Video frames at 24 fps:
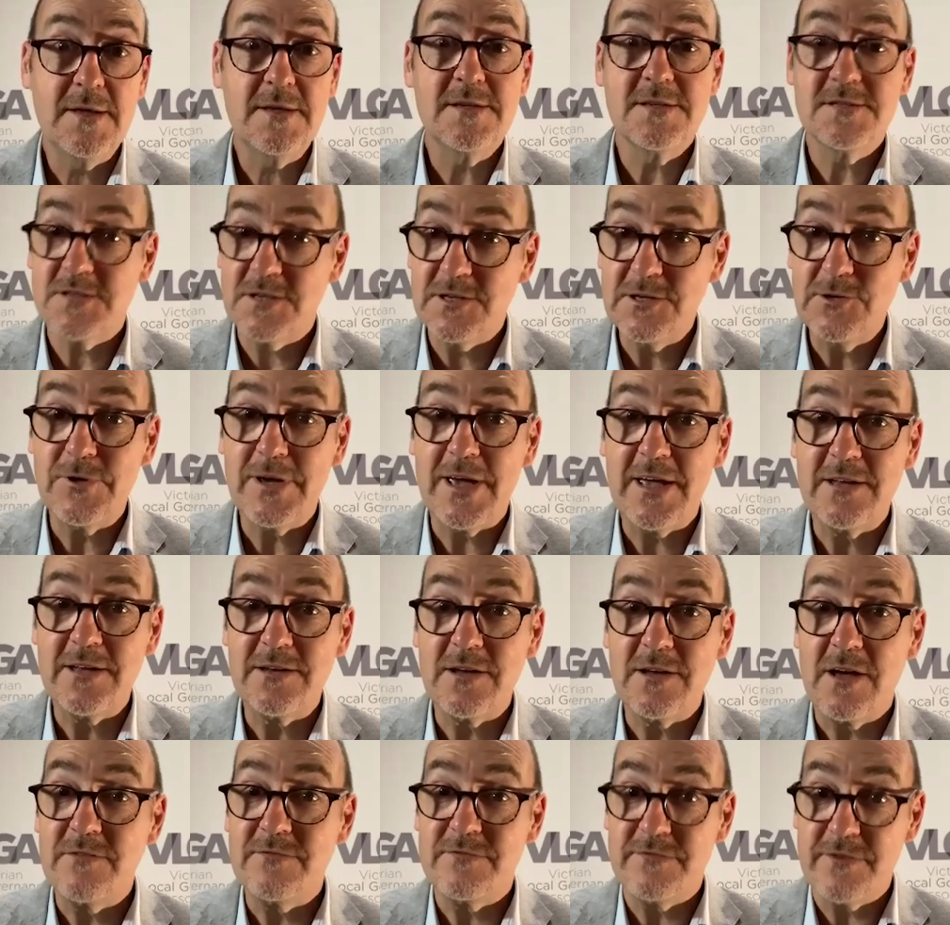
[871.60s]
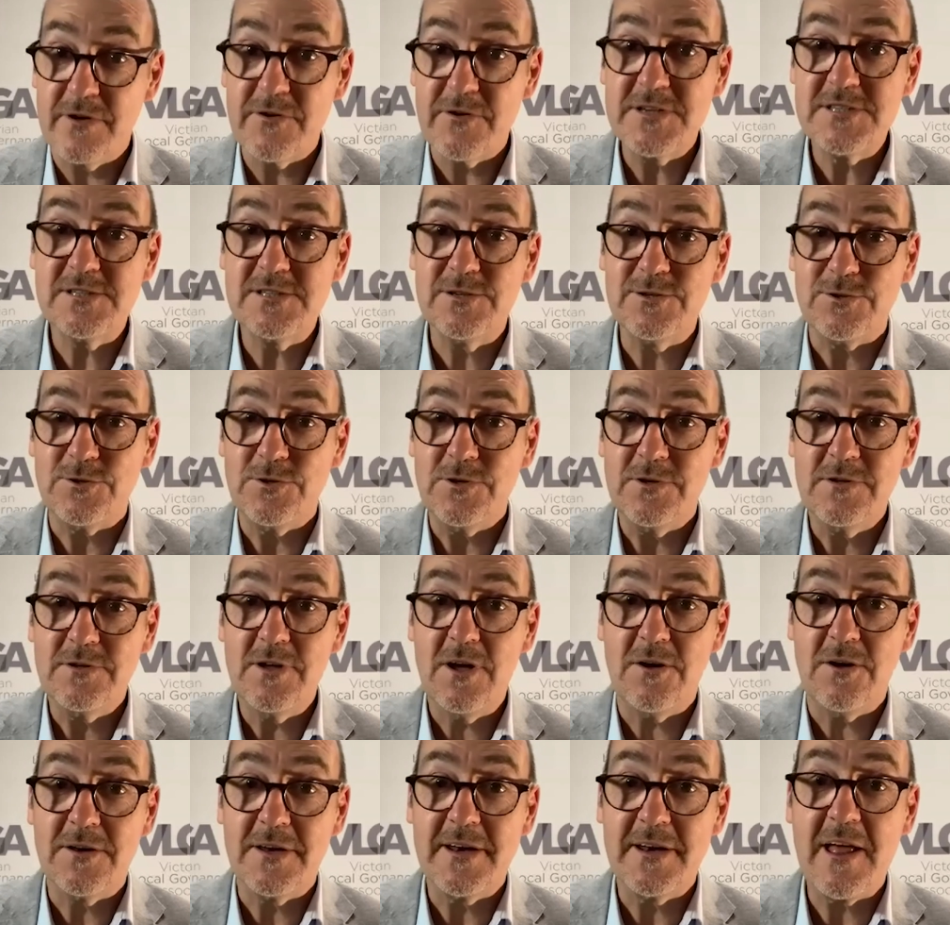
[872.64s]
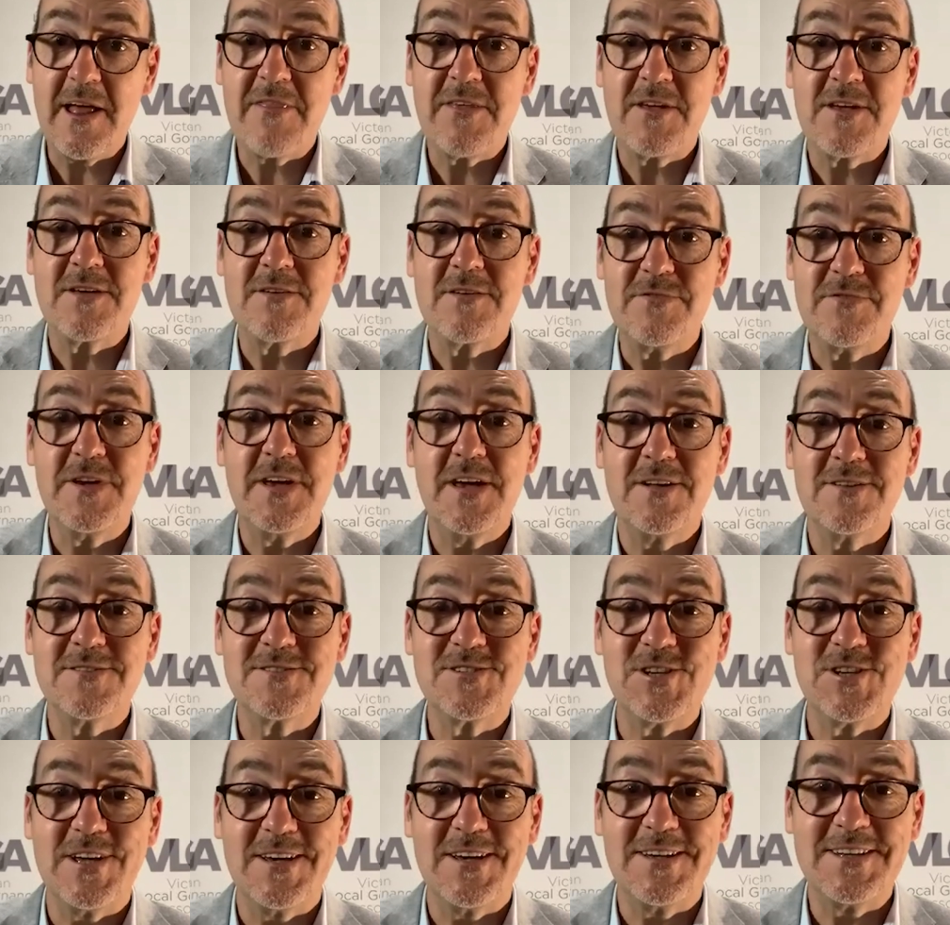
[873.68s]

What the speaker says: See you again very soon on another VLGA